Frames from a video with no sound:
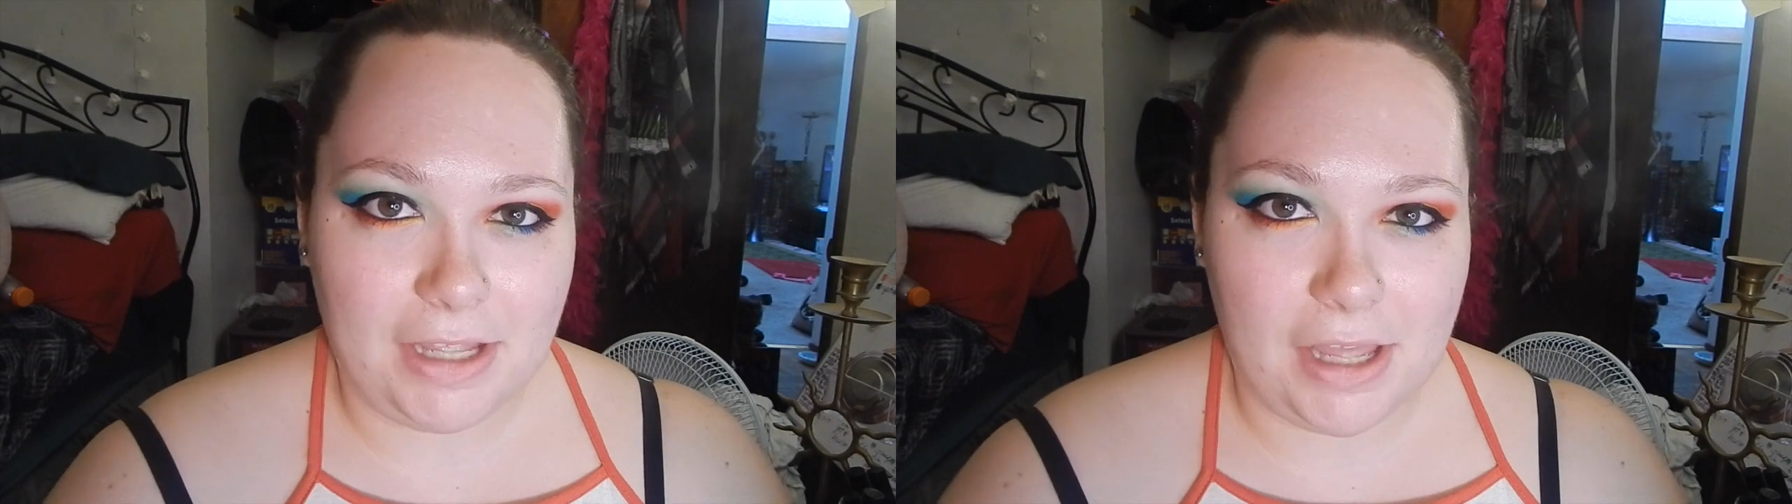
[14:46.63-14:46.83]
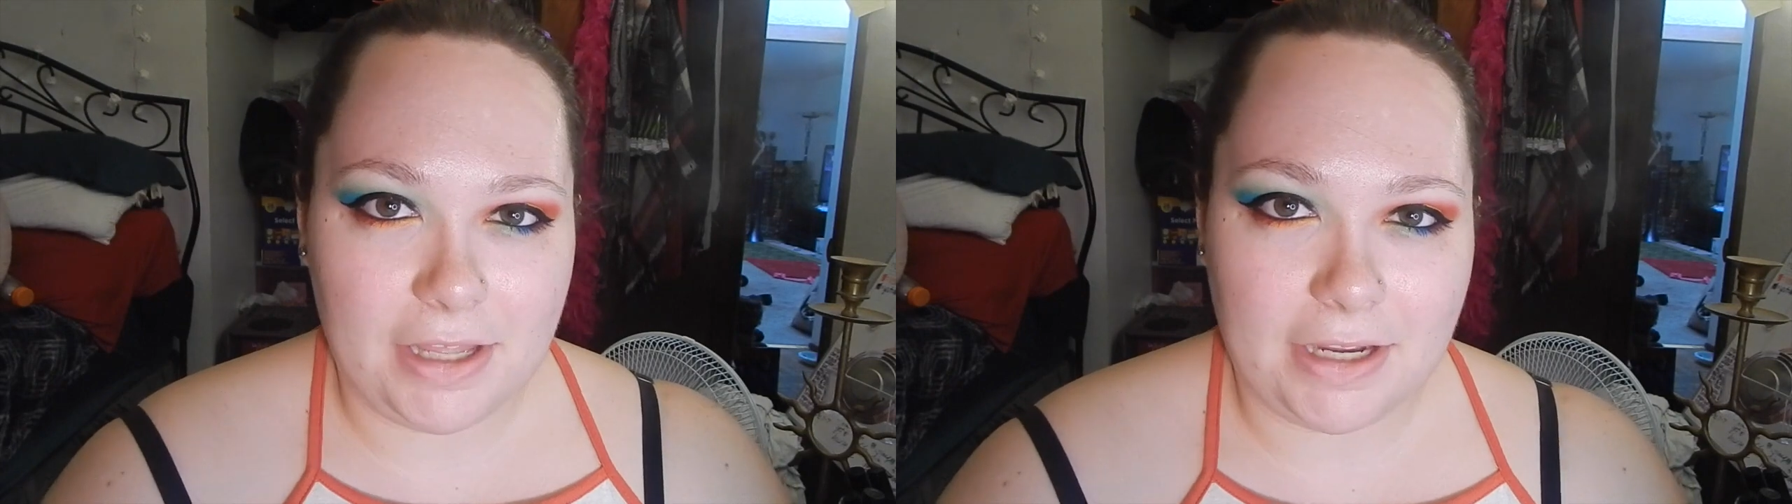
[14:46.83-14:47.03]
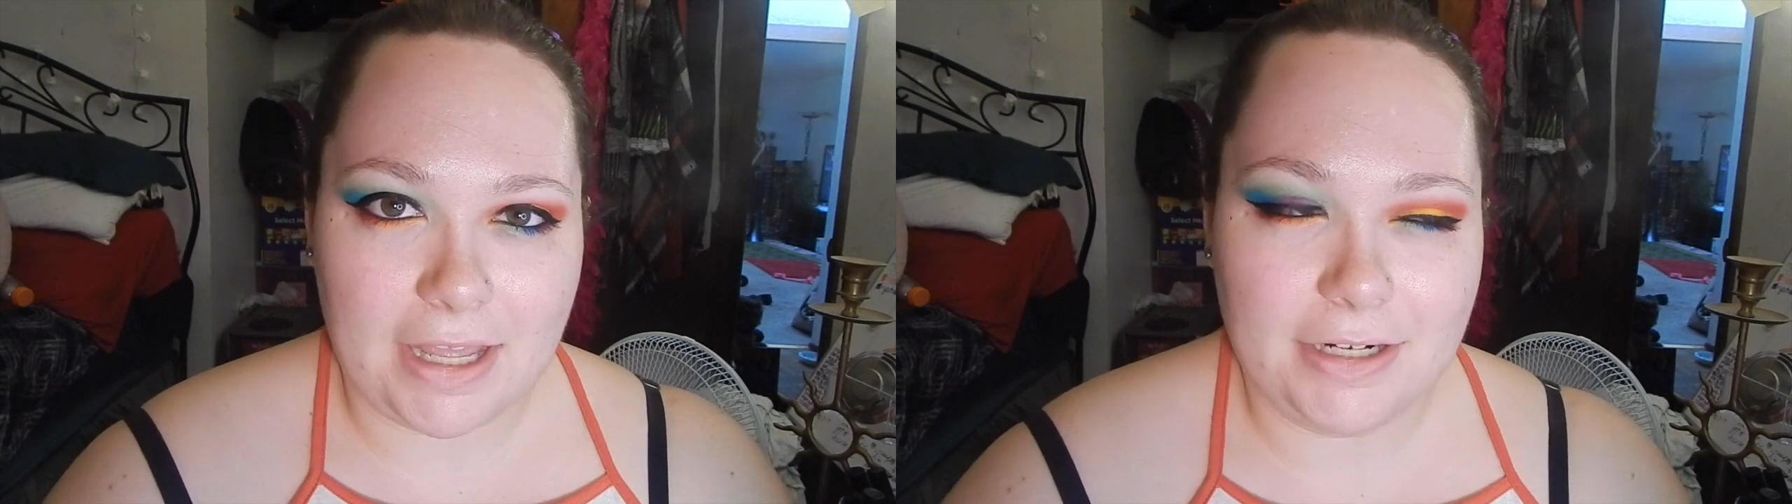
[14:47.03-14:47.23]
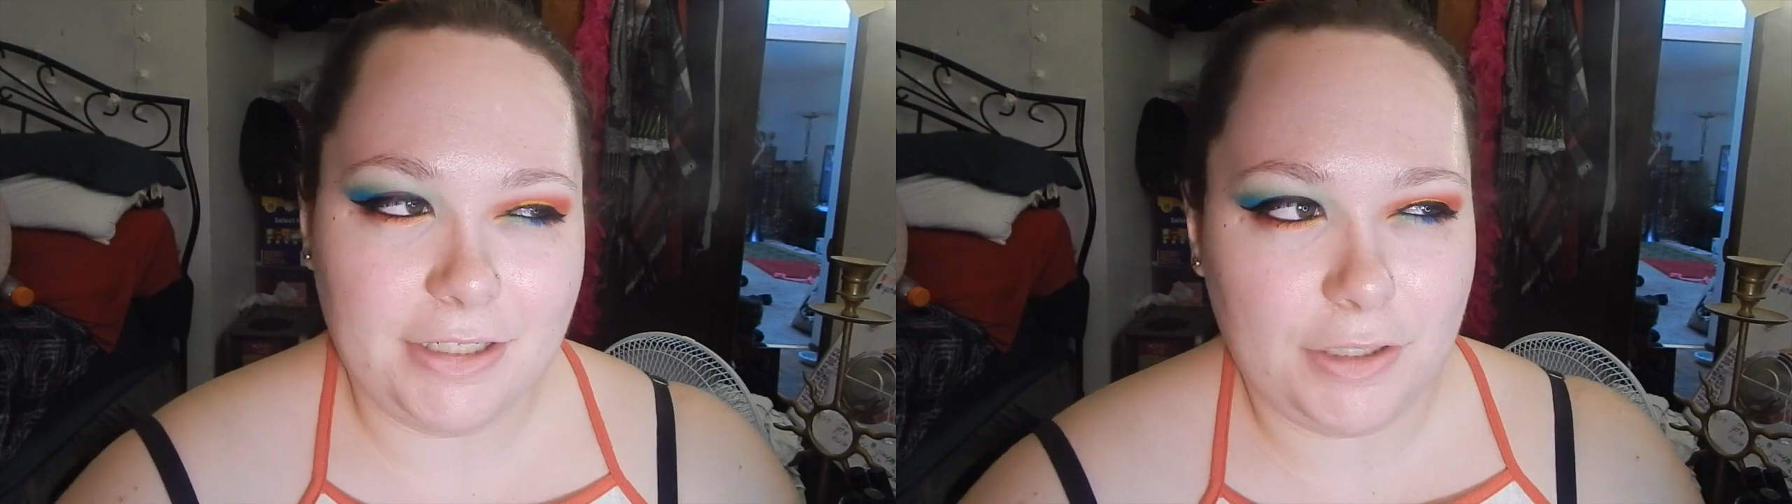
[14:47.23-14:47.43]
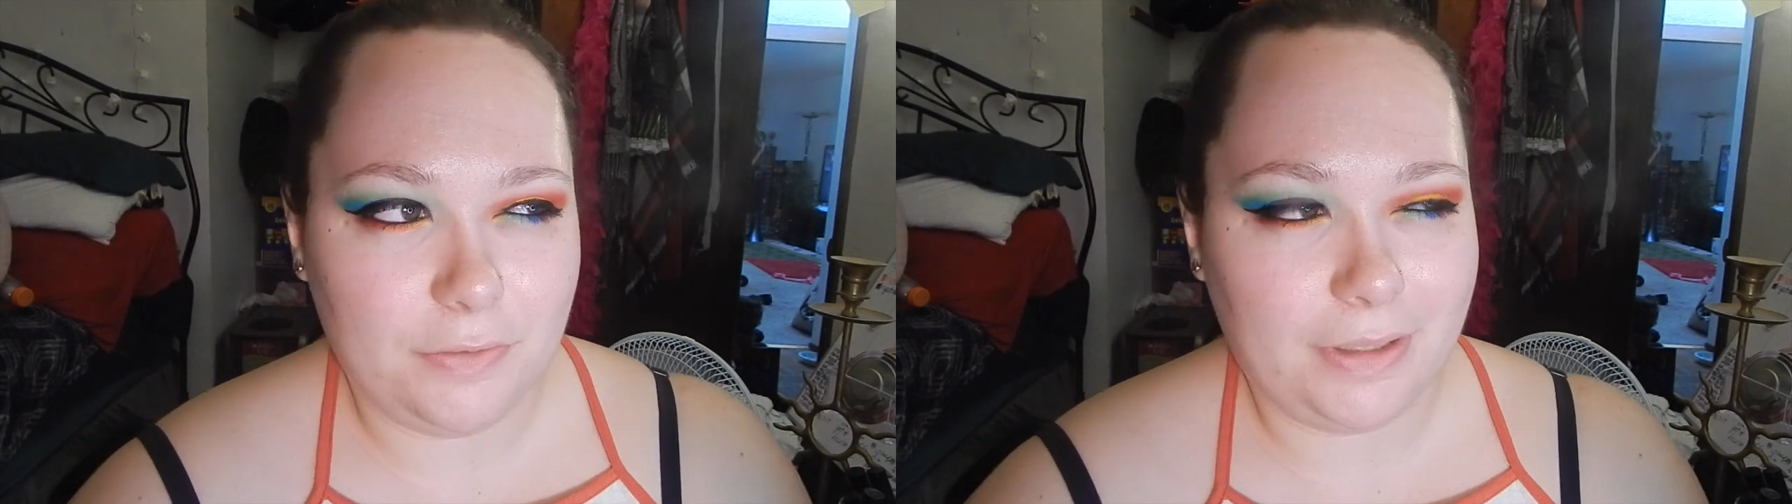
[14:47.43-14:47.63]
kind of
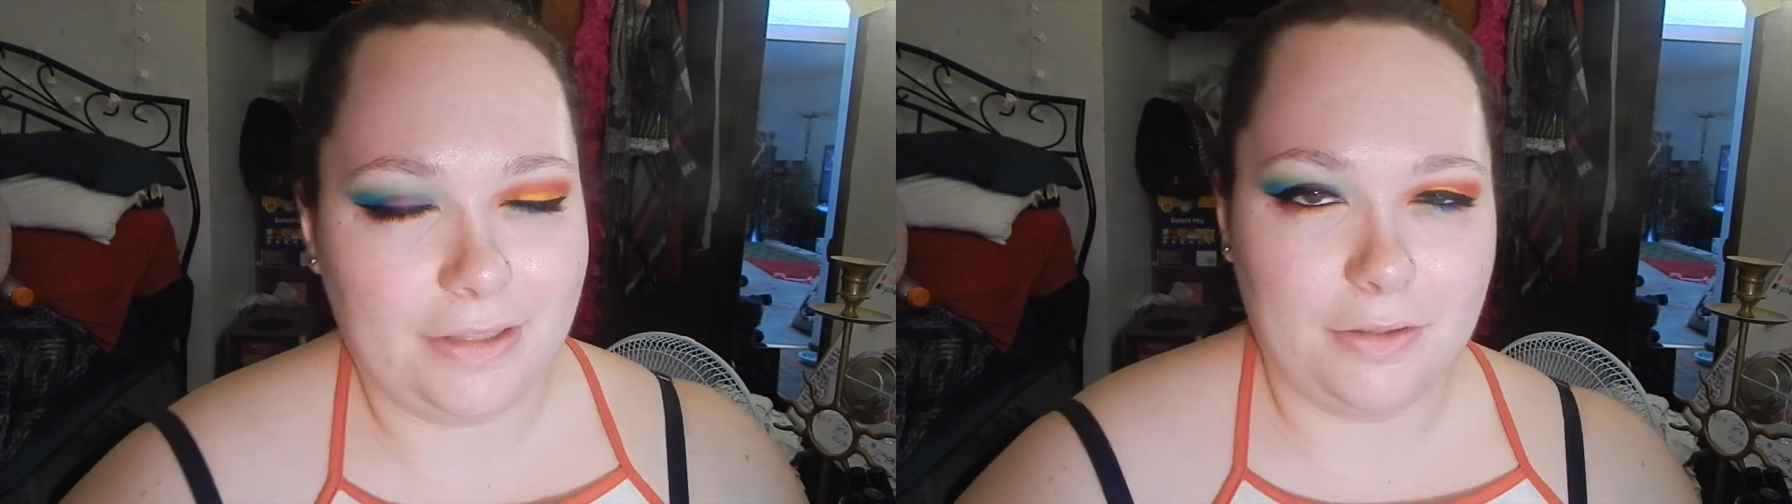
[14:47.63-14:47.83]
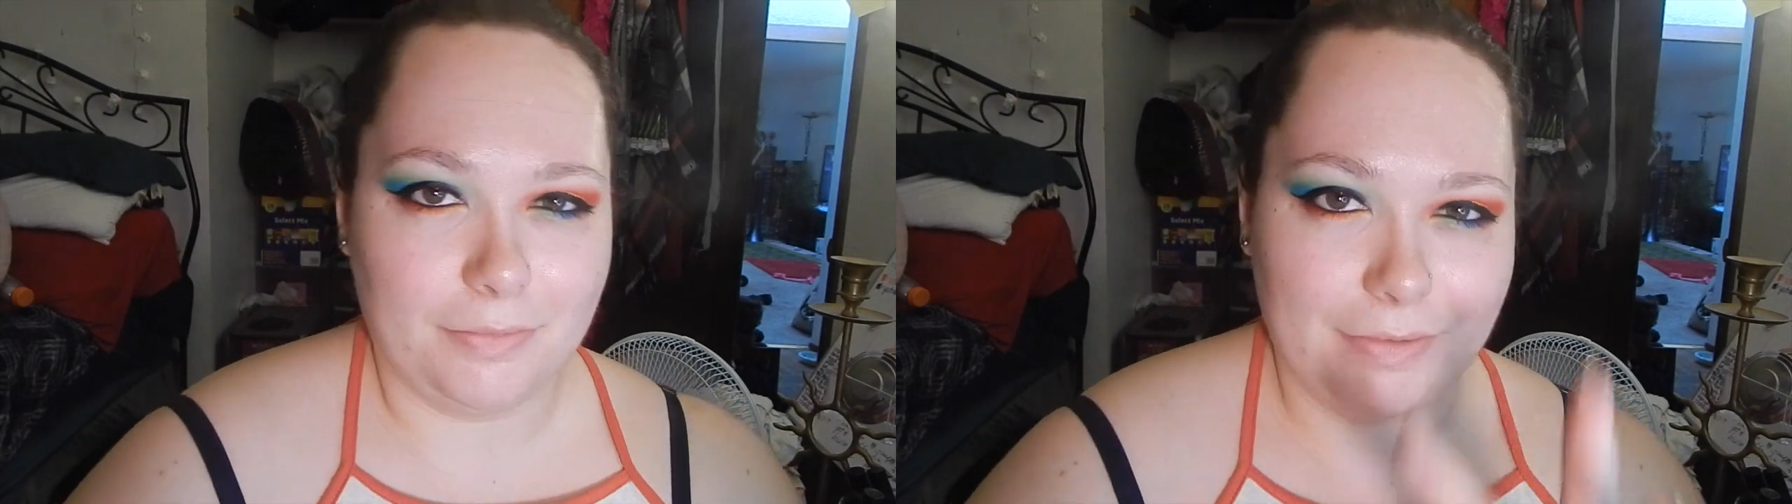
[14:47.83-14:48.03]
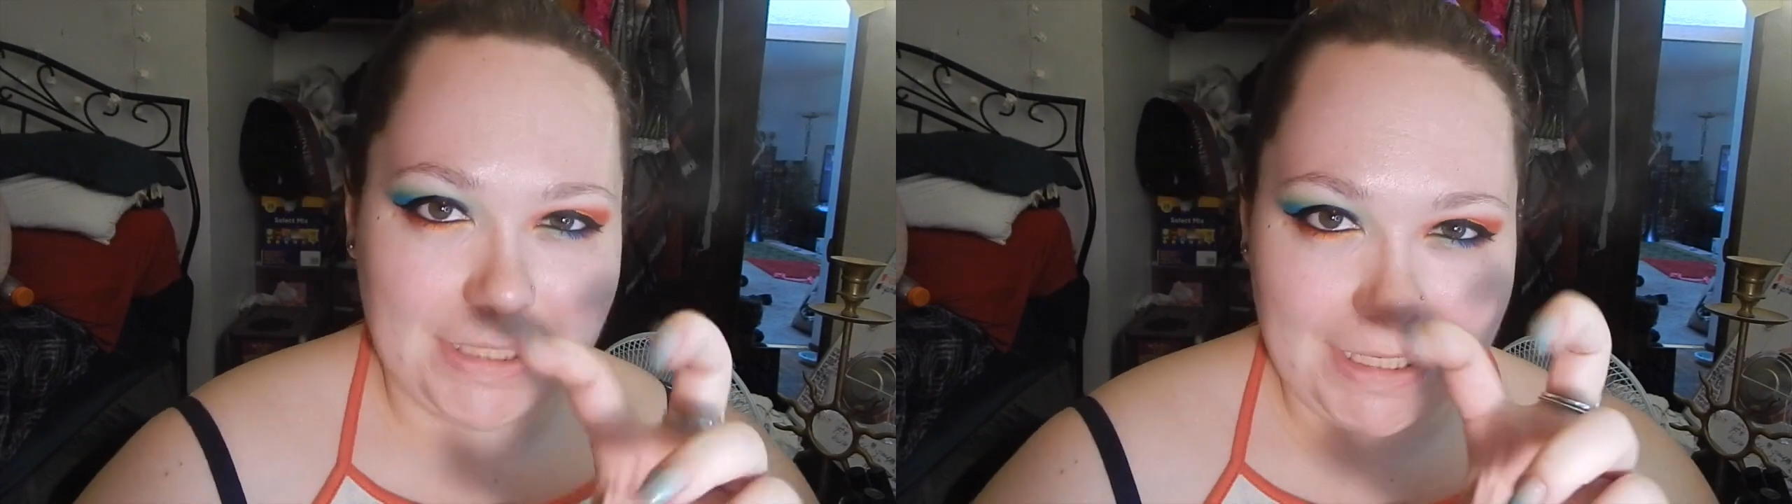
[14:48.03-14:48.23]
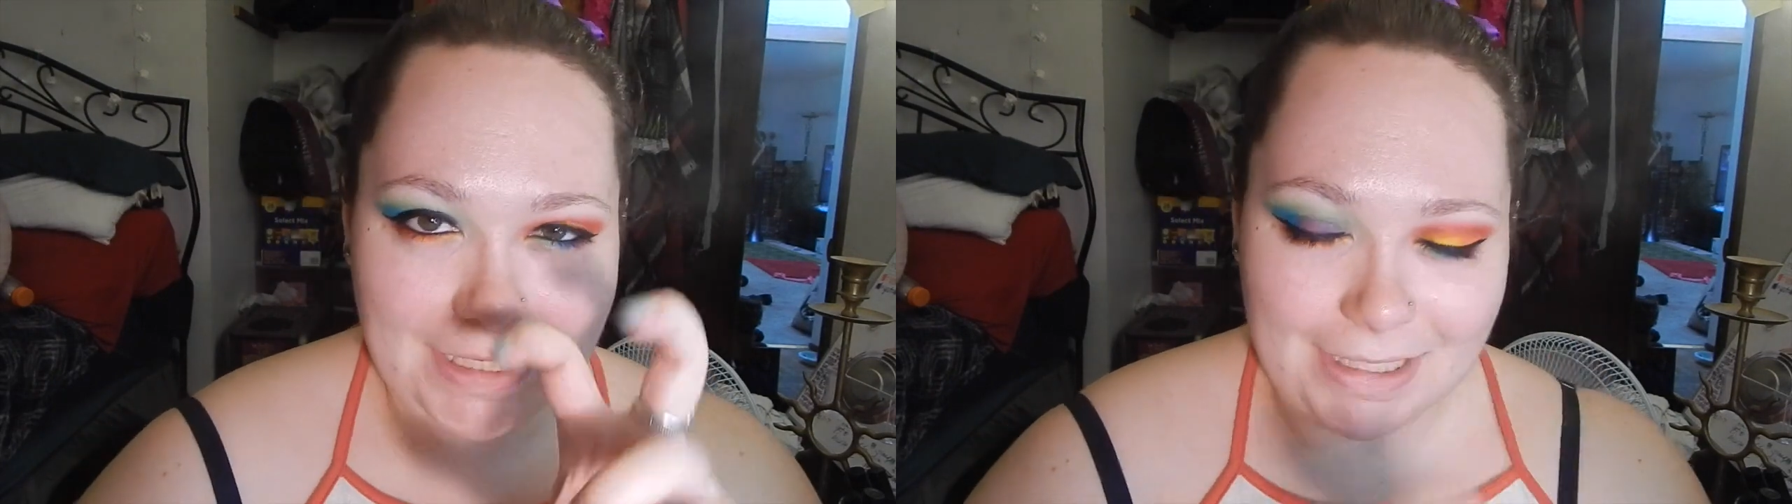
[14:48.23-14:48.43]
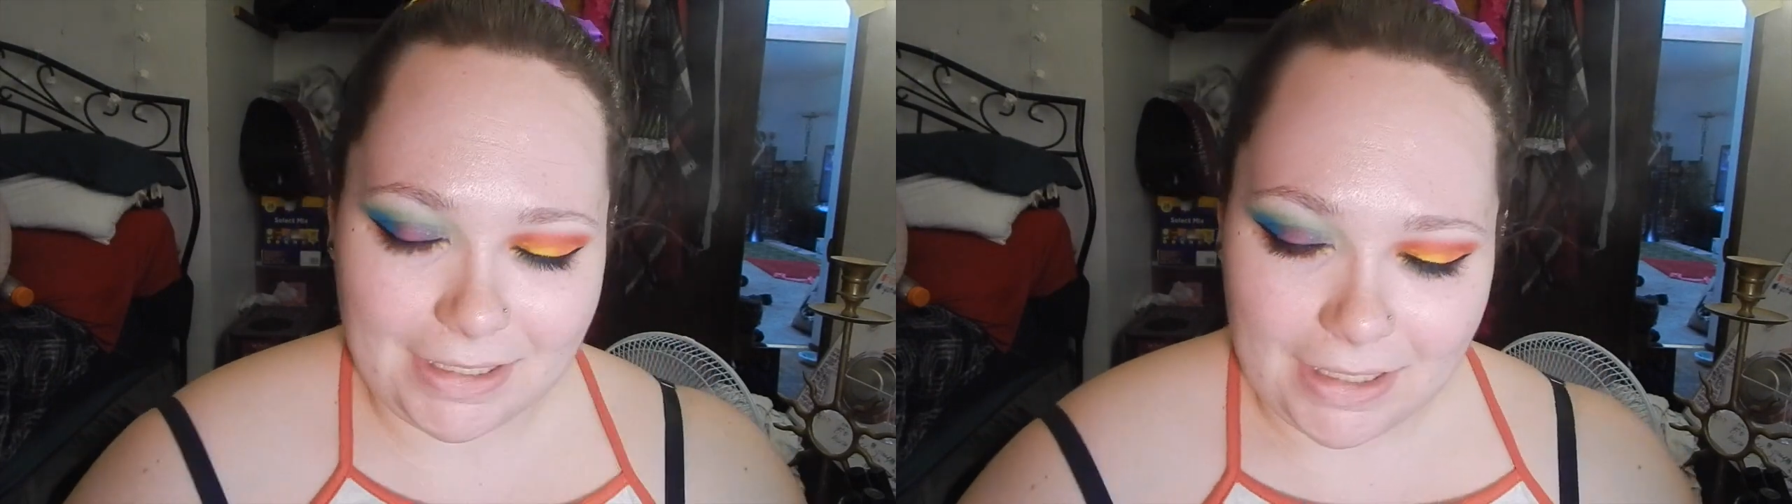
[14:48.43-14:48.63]
to like the
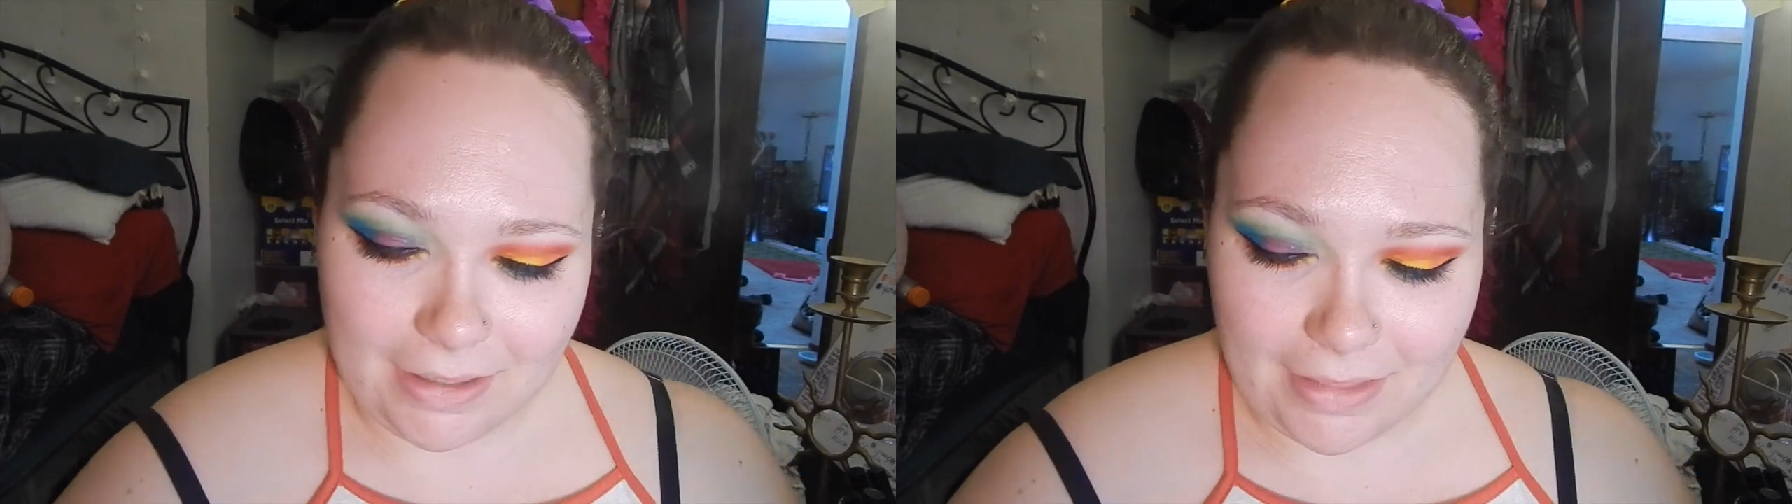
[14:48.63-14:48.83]
routine